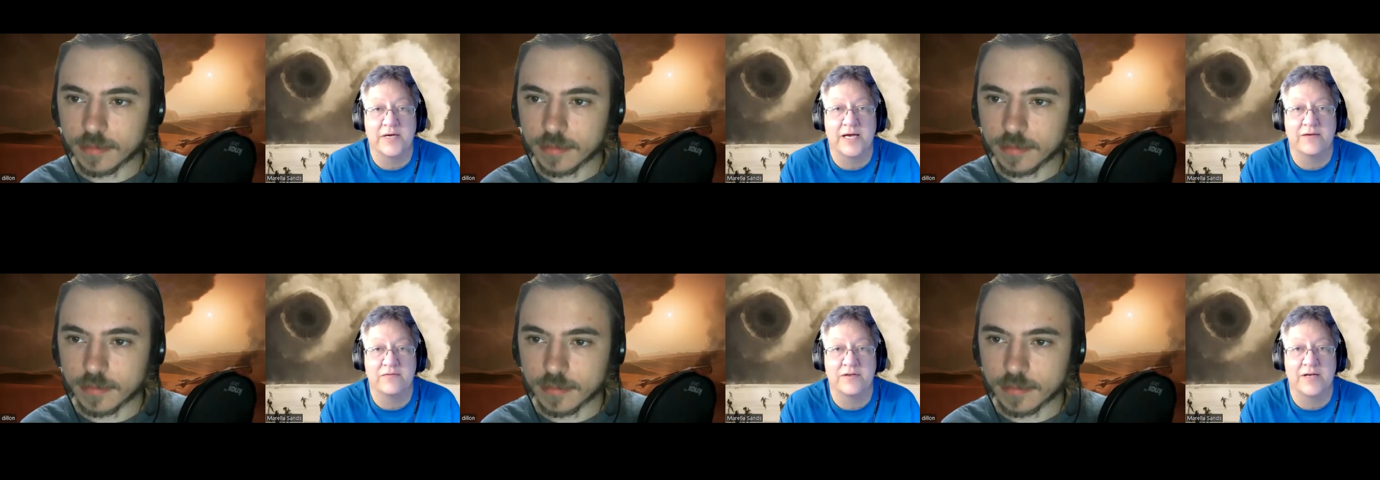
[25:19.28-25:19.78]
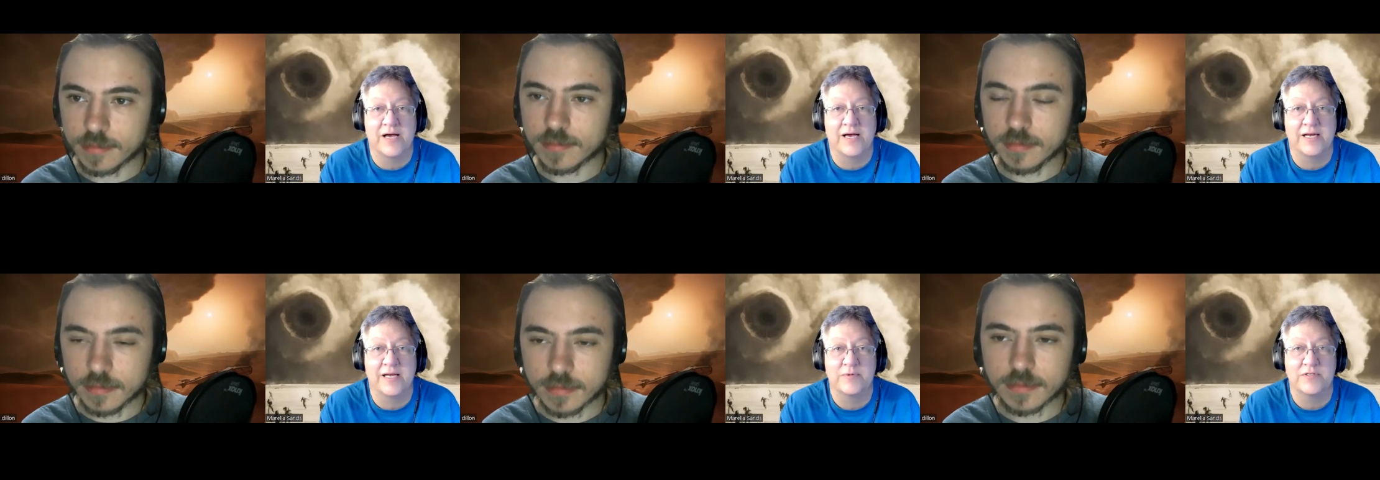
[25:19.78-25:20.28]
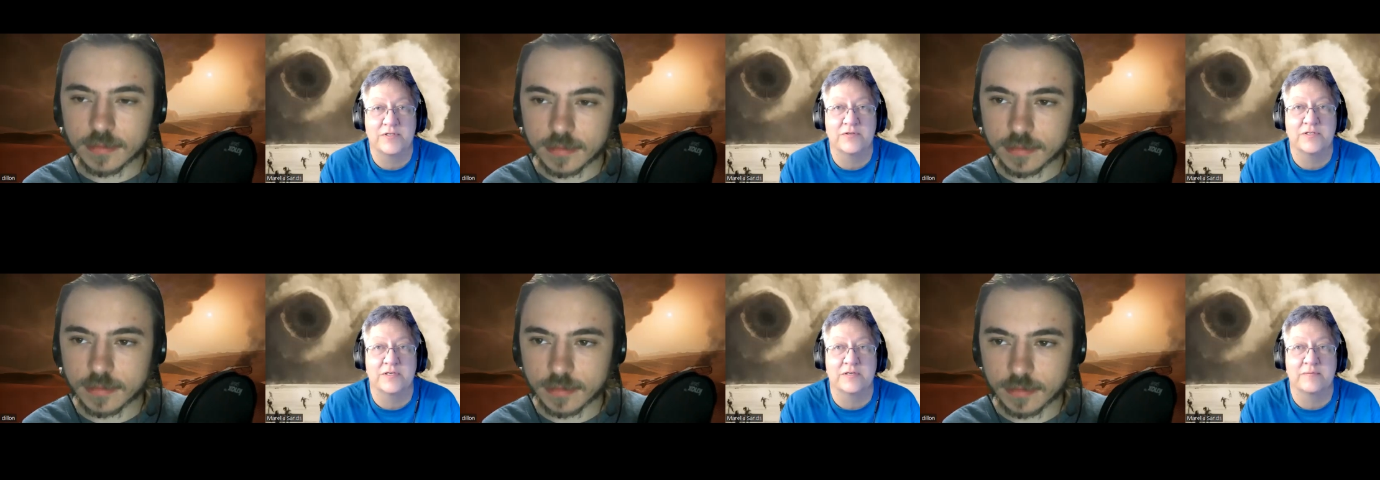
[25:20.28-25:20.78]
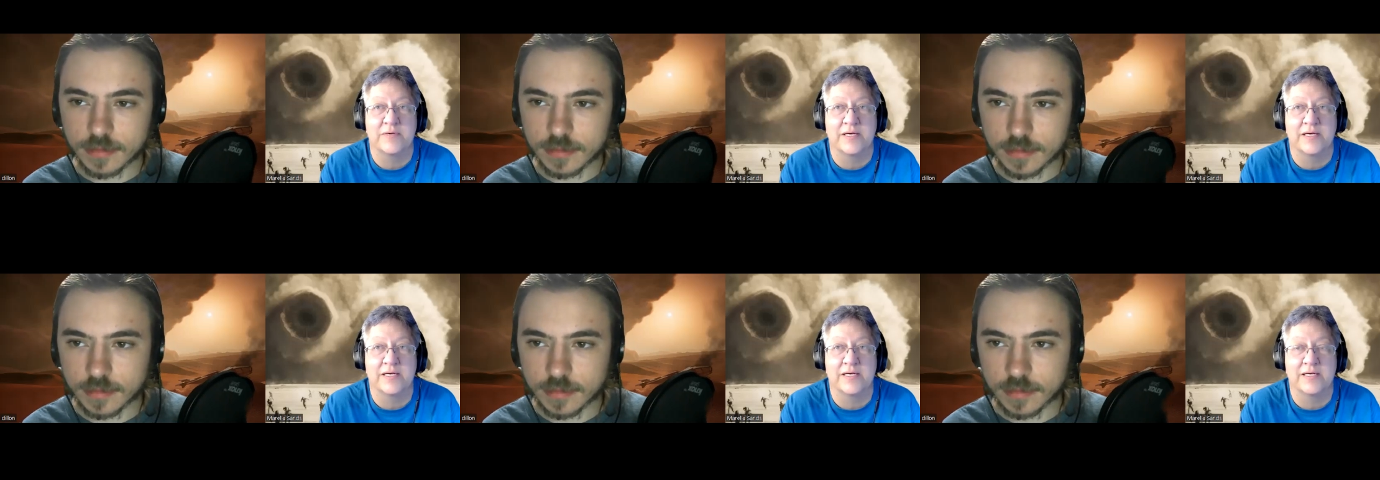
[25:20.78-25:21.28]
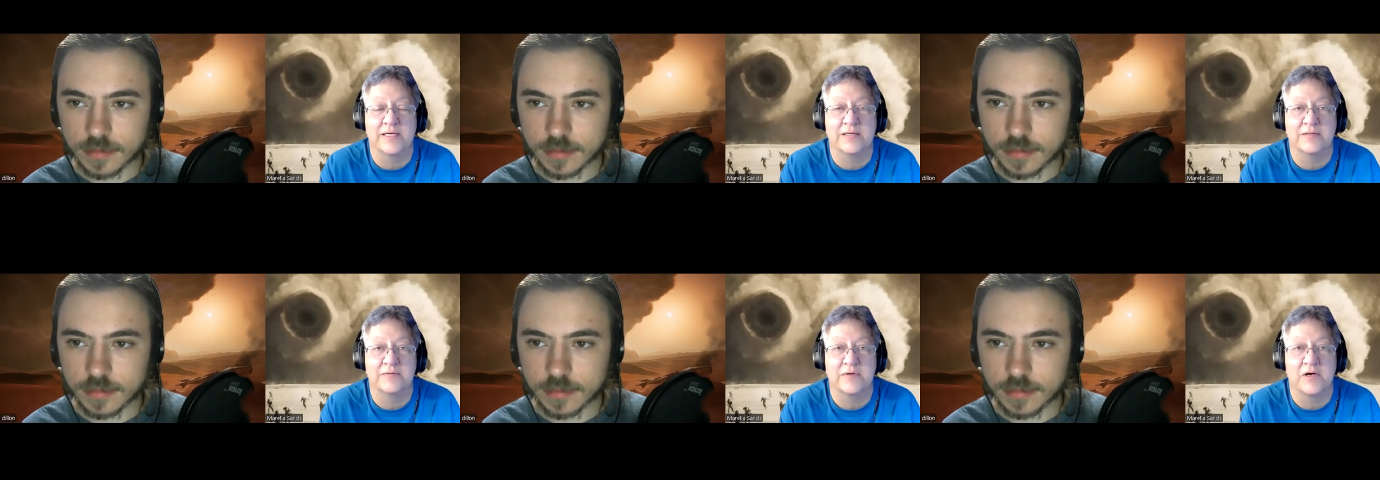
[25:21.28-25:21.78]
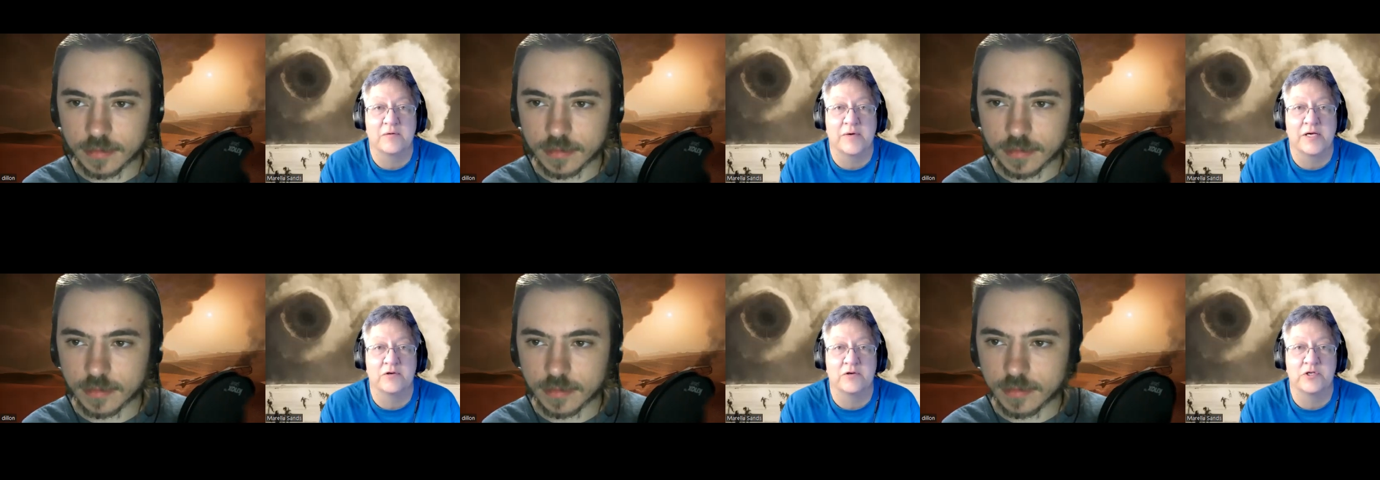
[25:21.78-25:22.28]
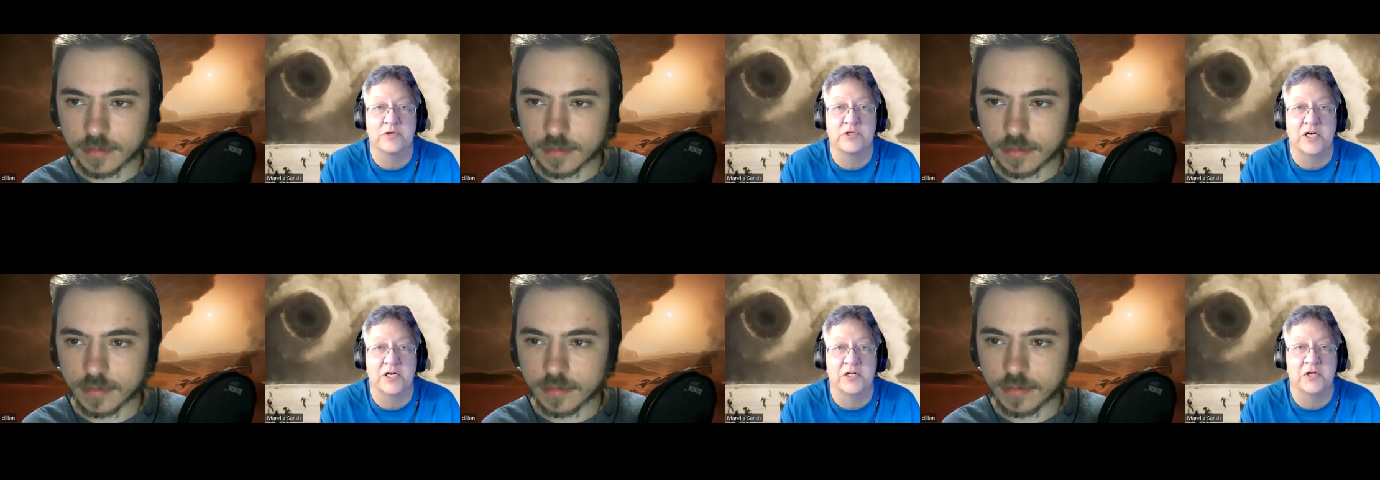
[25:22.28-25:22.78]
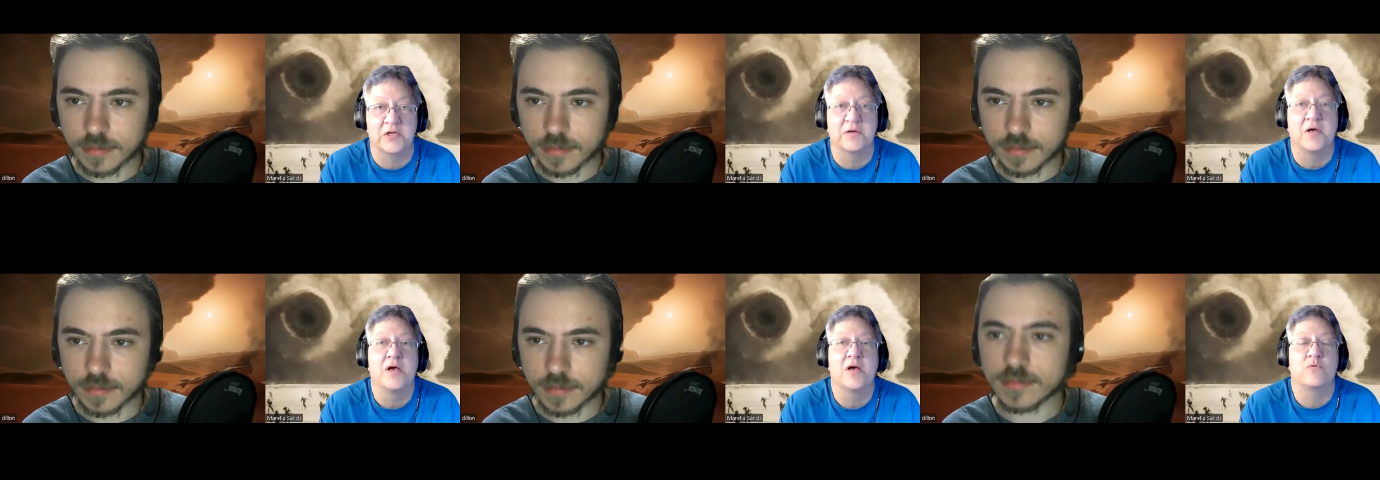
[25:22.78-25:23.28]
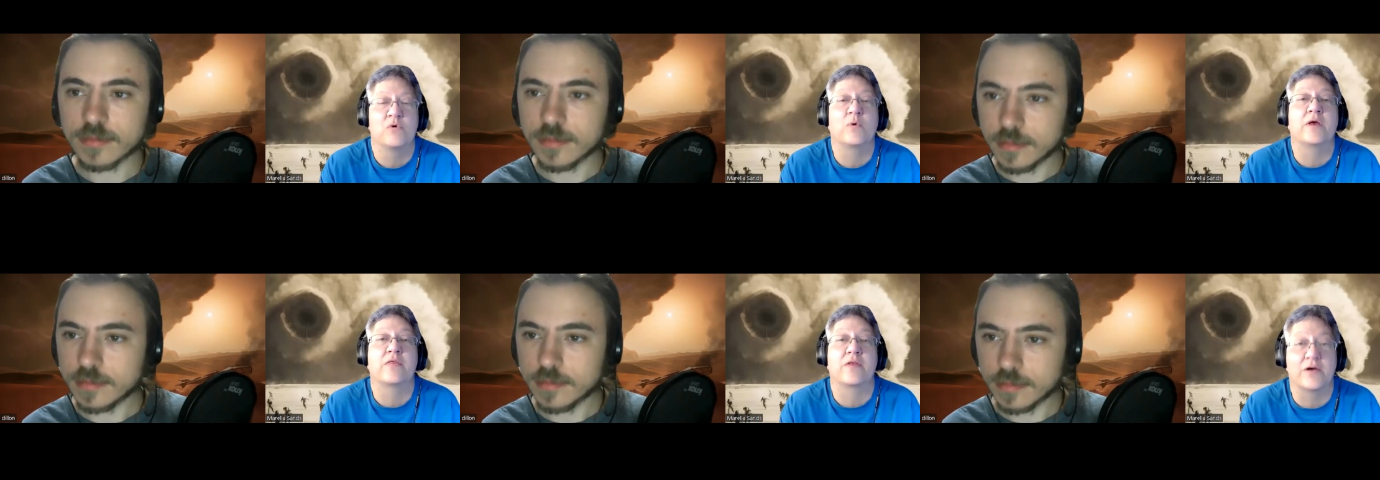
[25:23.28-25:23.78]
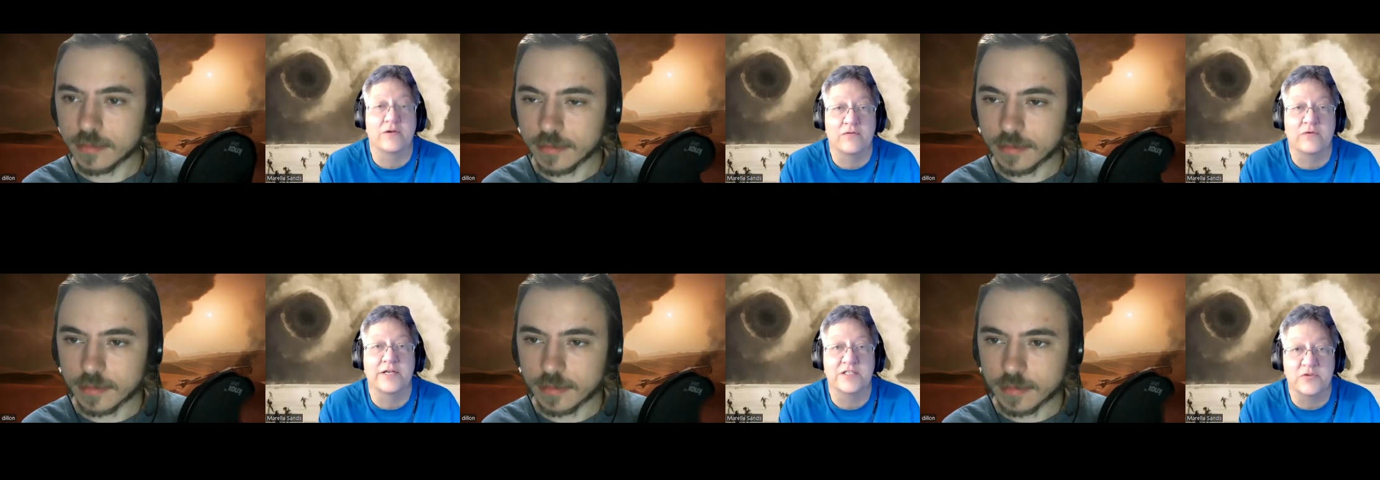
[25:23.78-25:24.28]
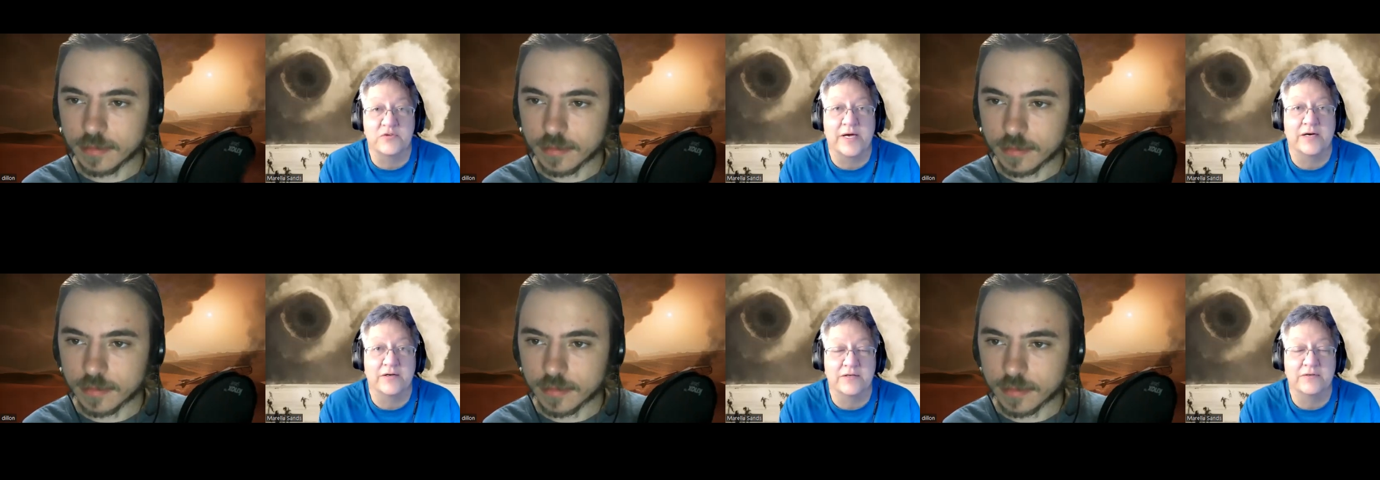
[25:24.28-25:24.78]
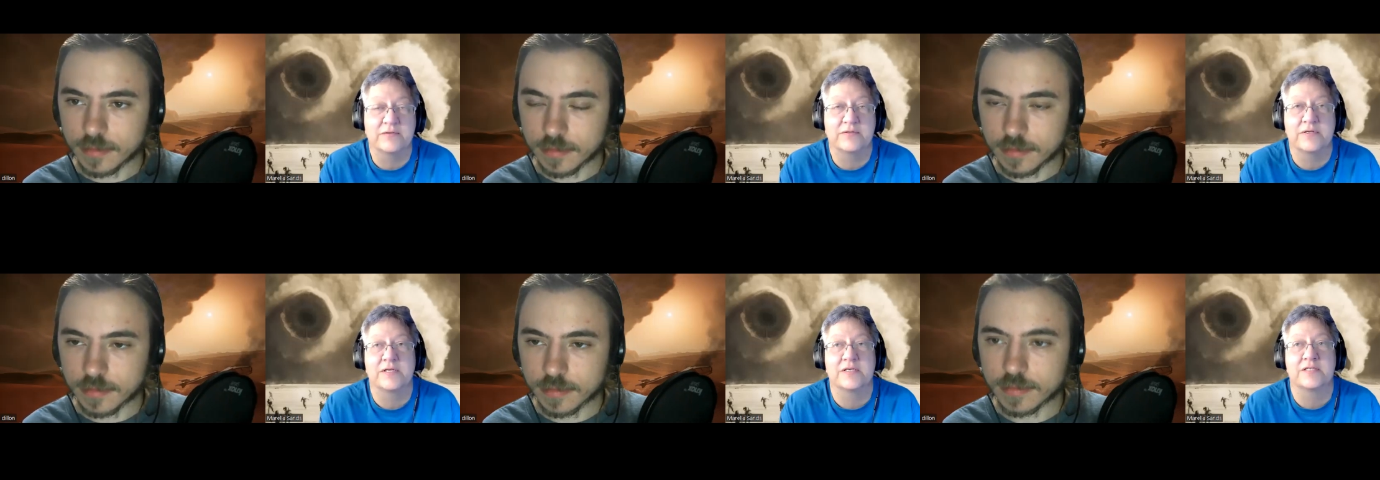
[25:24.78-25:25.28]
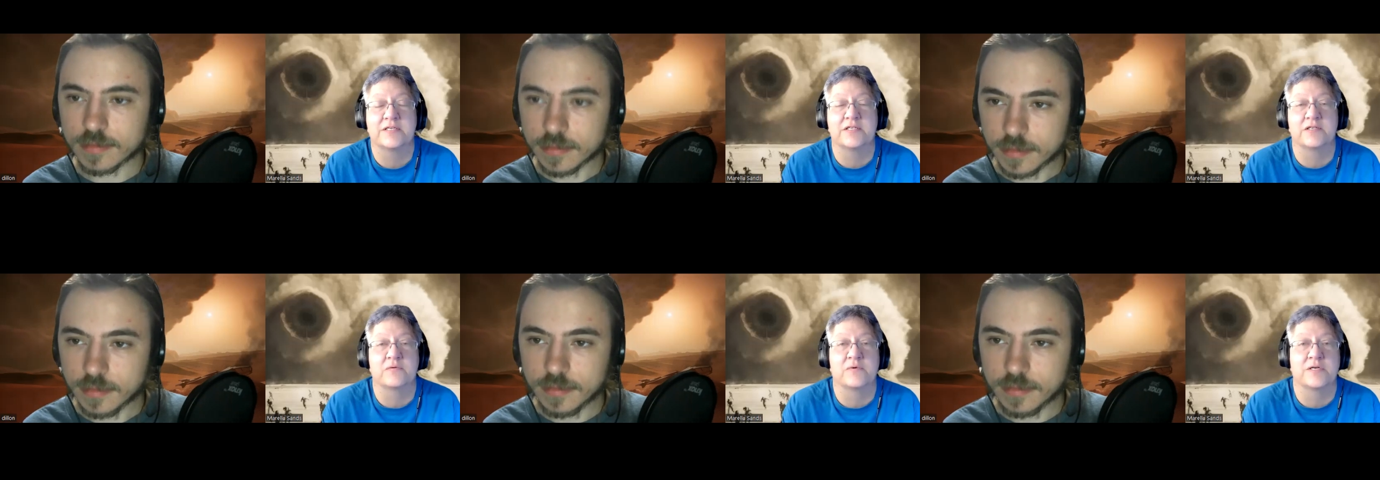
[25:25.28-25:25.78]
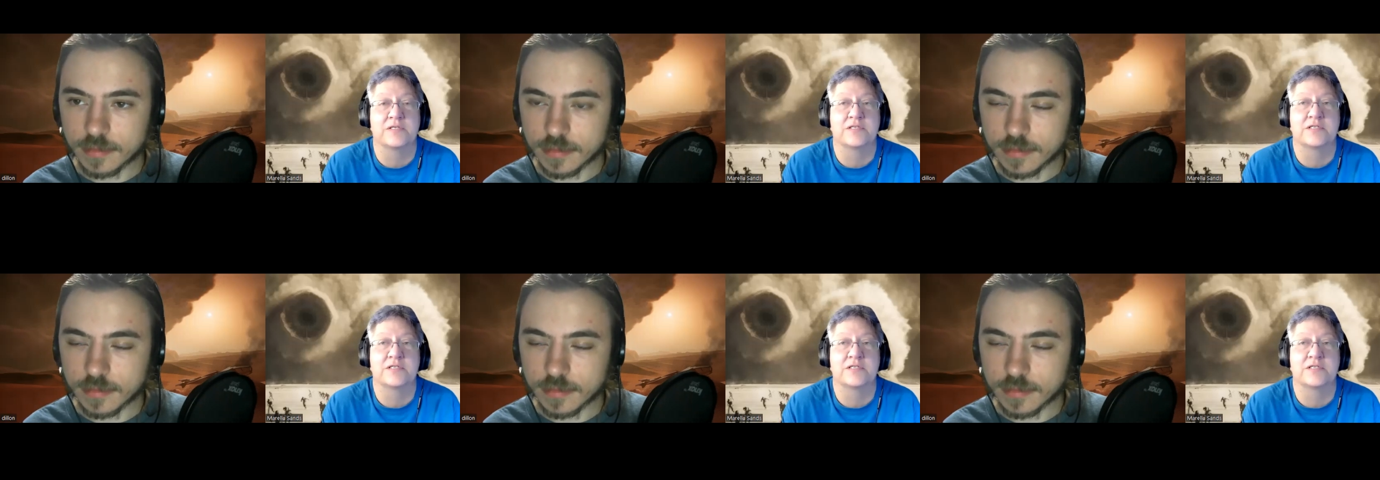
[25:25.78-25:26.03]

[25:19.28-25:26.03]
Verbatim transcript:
Speaker 1: We have got episodes on my uh, on my YouTube channel on what we thought of Rings of Power, season one.